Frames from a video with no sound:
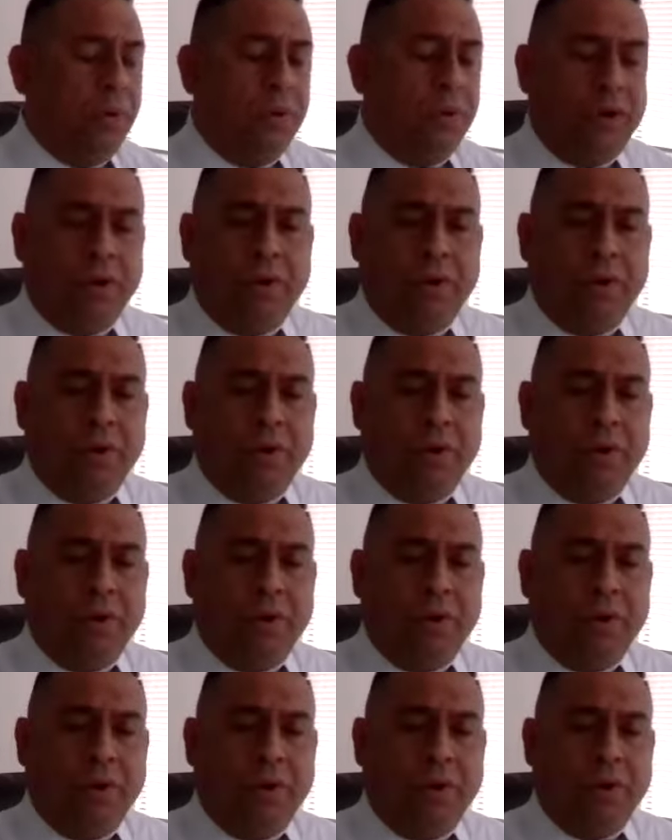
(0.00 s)
You do get
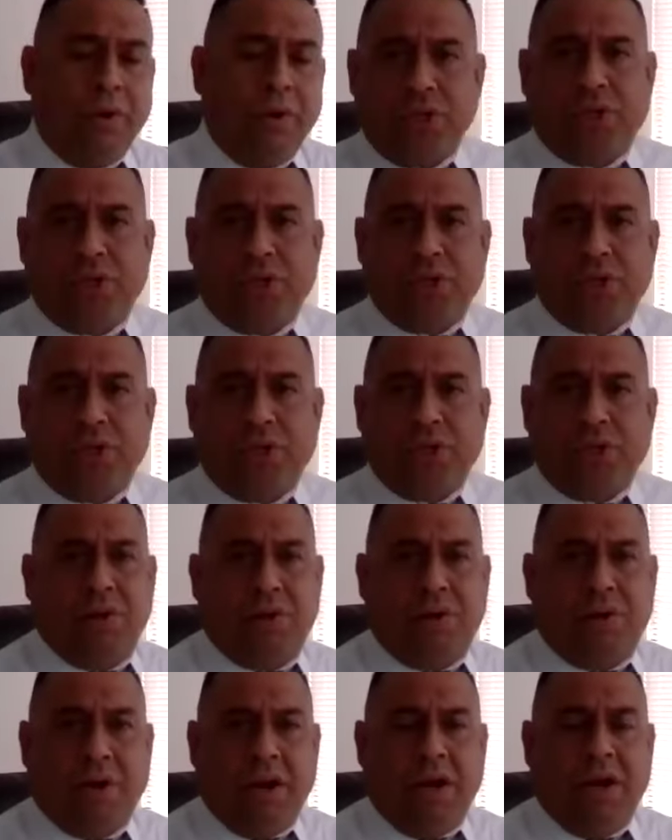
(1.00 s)
a choice to
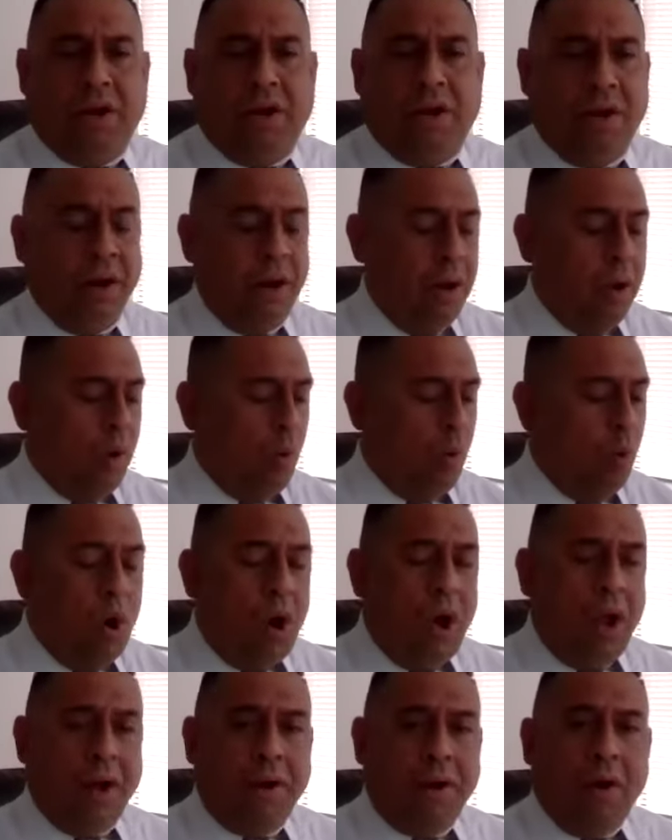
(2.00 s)
tutor in
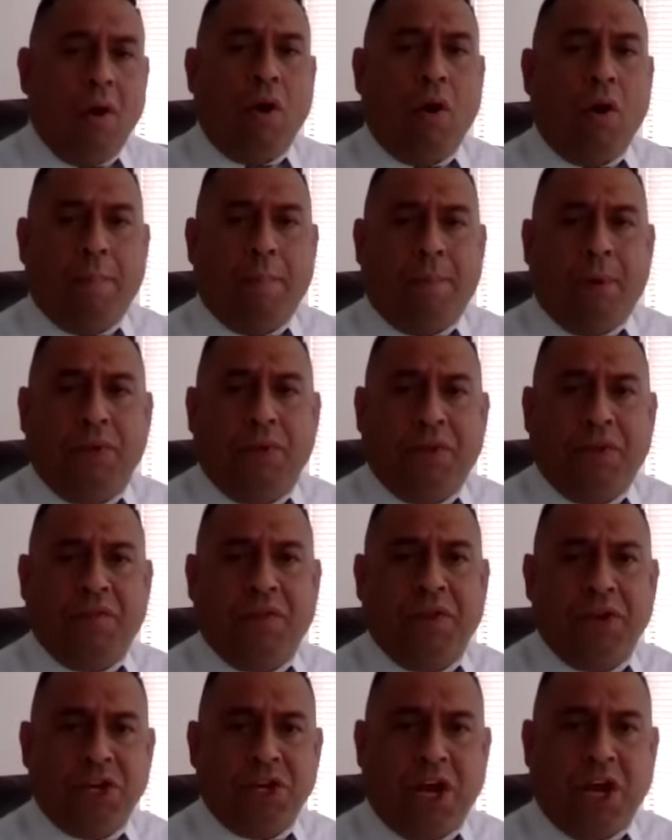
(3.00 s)
one or both
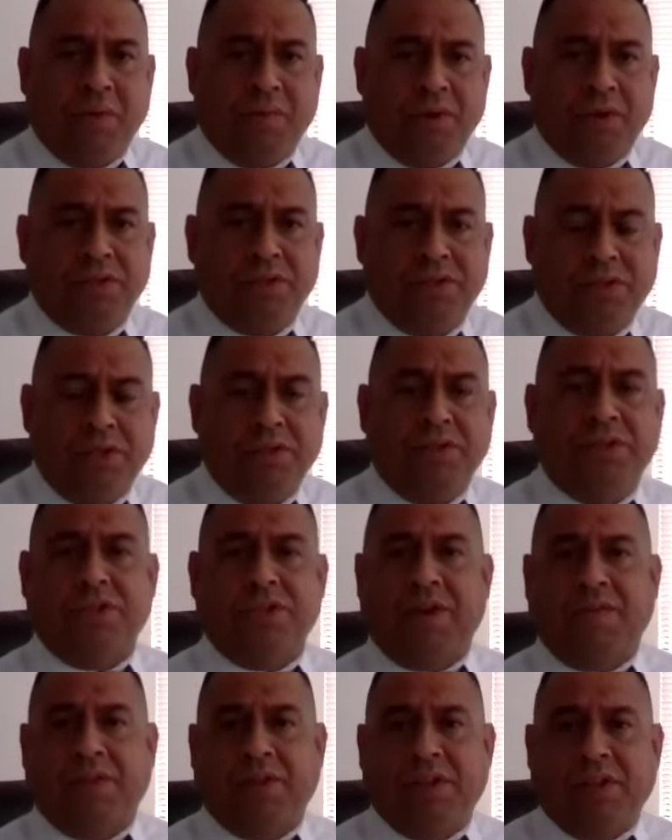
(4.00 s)
of the genres. You
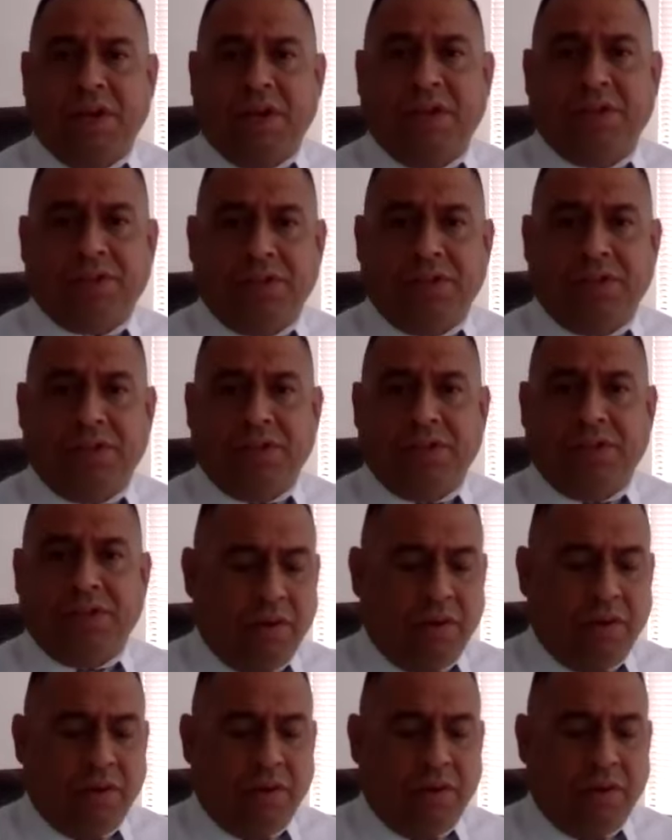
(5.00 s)
just have to let us
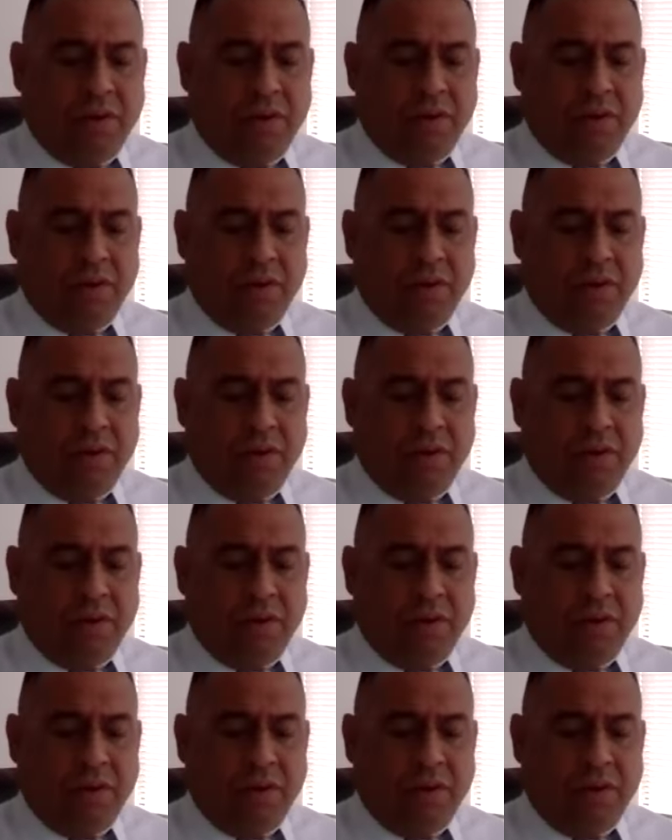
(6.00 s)
know.